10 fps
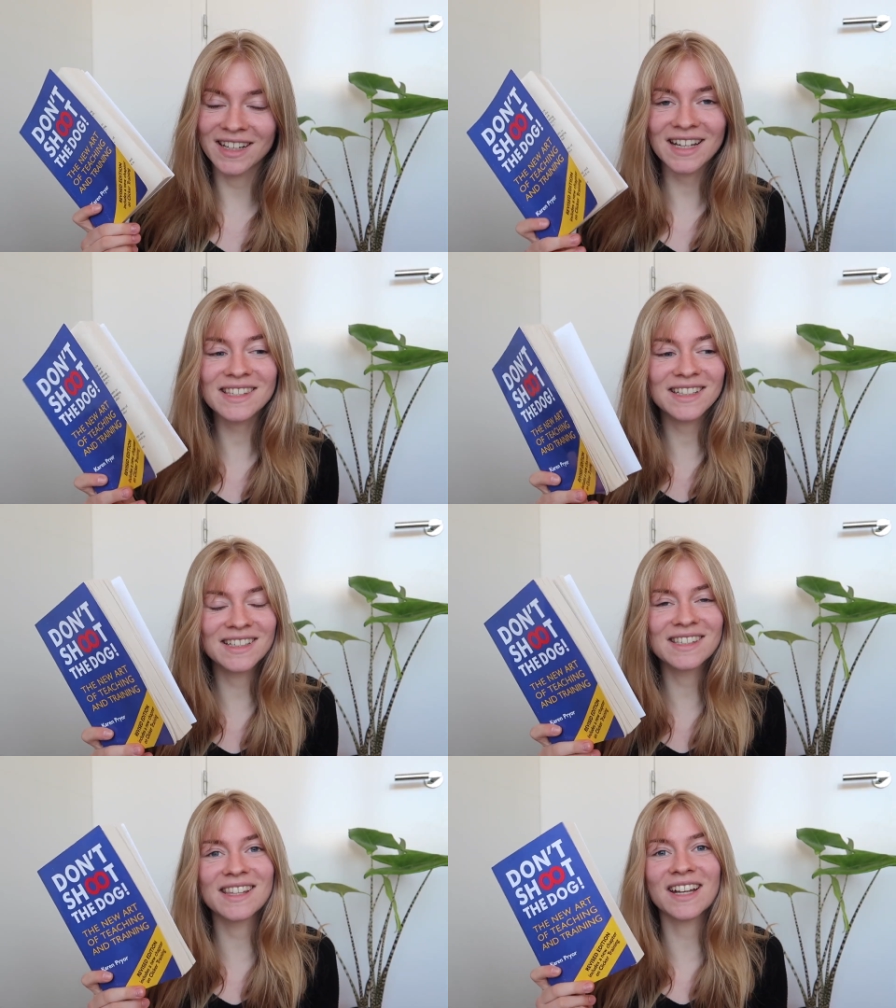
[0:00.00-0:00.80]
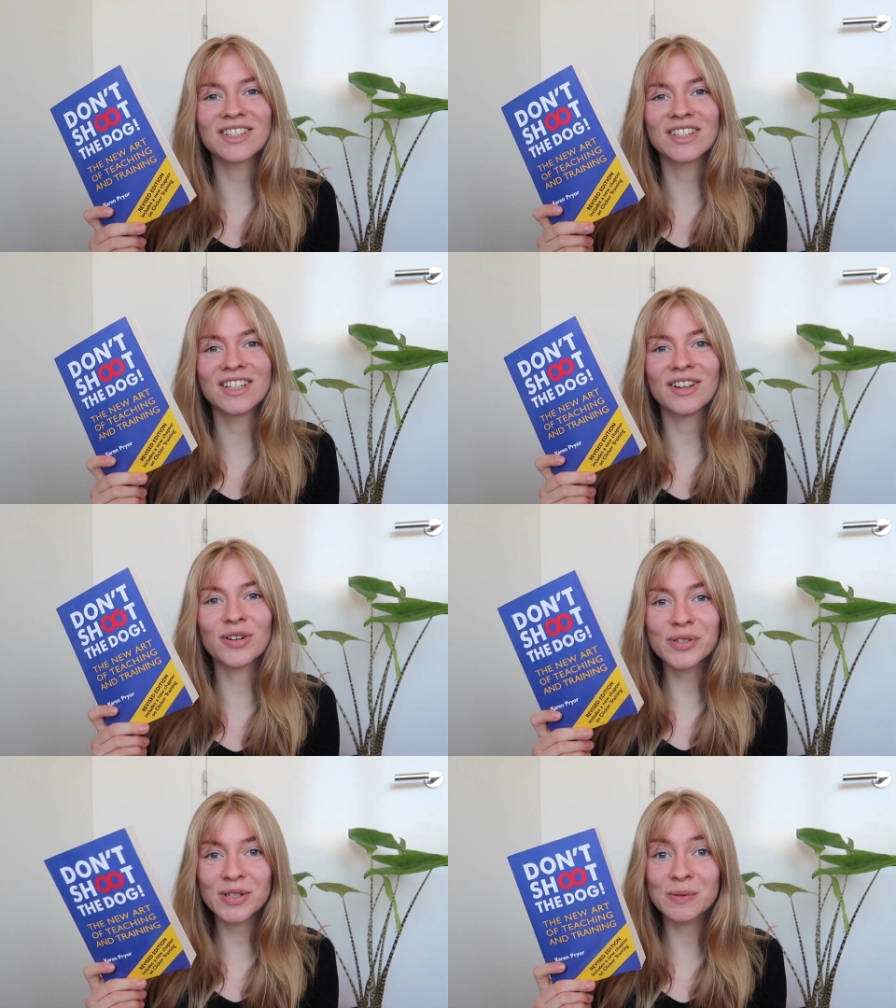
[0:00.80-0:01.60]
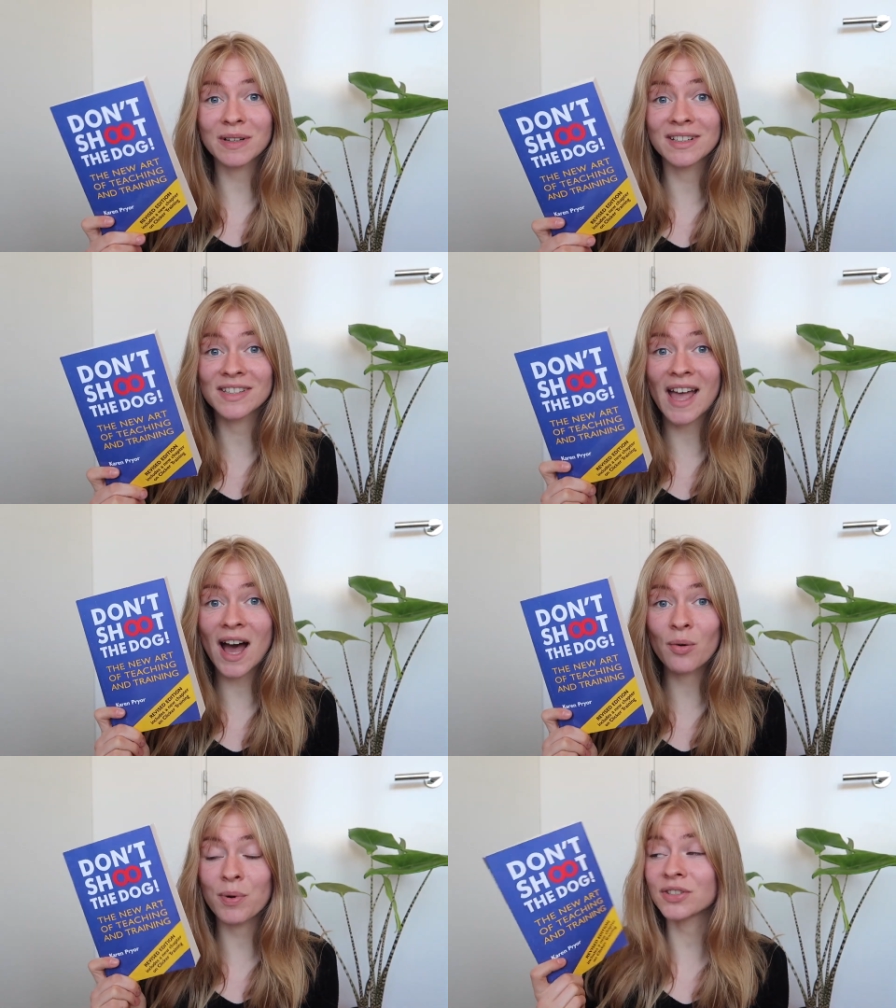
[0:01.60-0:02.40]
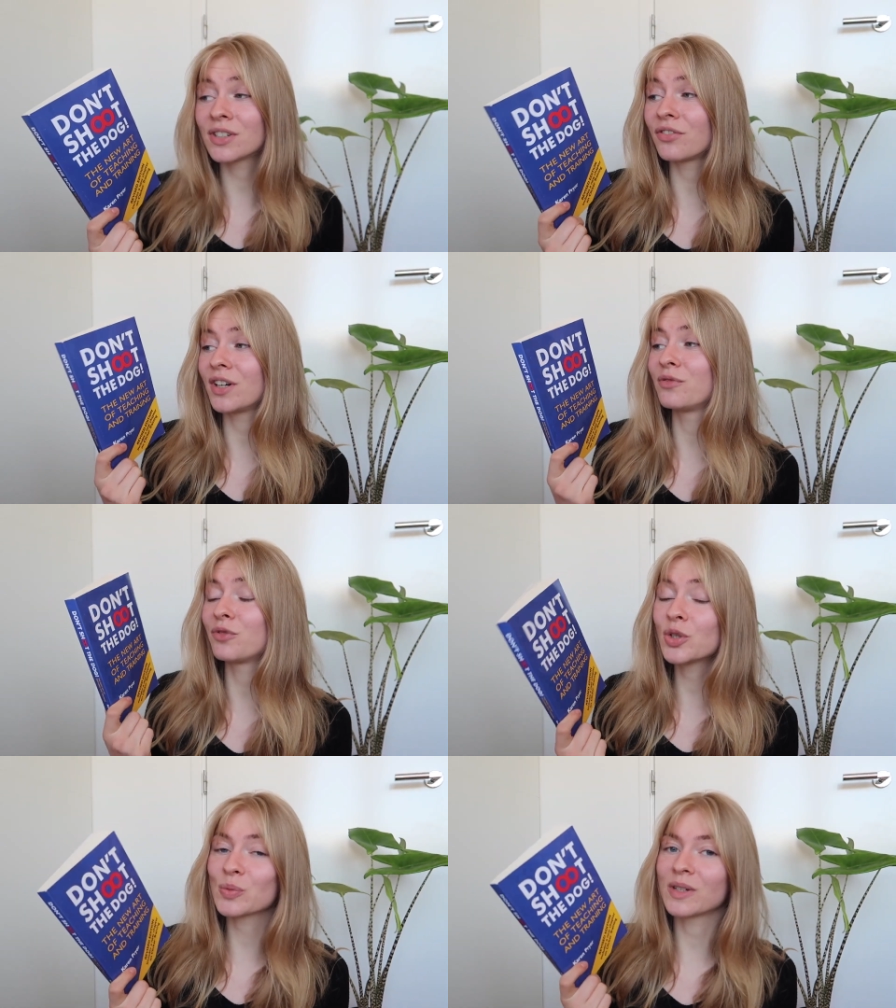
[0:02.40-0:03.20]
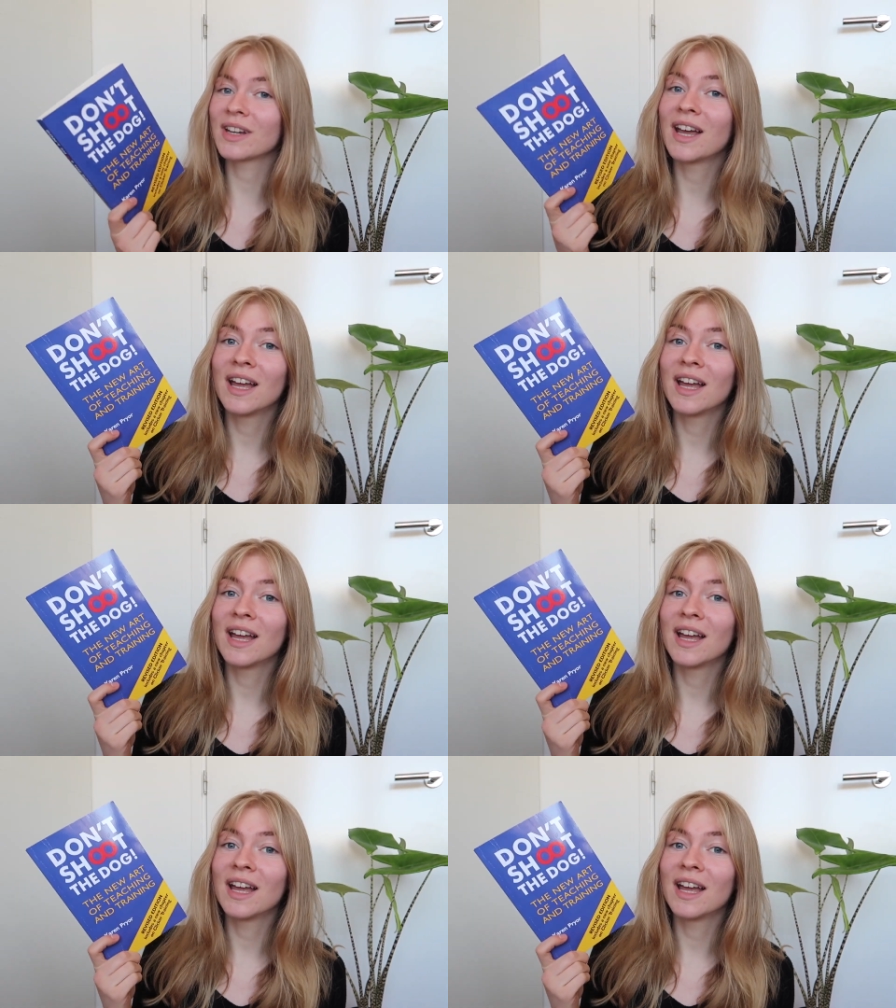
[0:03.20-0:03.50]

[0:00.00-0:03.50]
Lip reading: the nice thing is that she also explained us how positive reinforcement